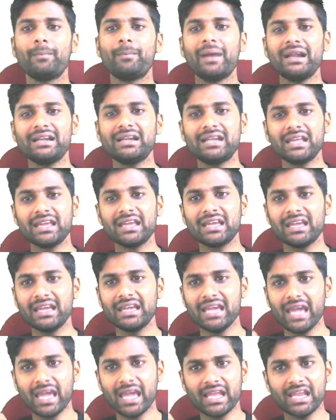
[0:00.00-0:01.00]
by
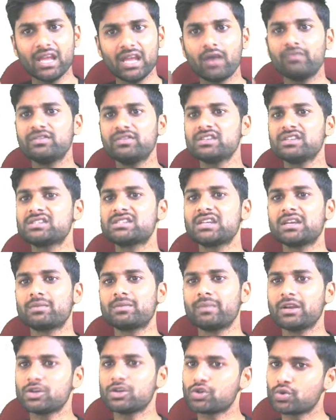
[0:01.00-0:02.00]
taking any of the
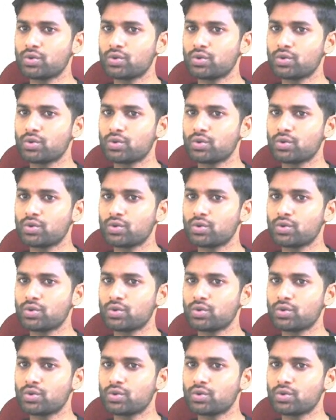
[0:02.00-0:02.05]
statement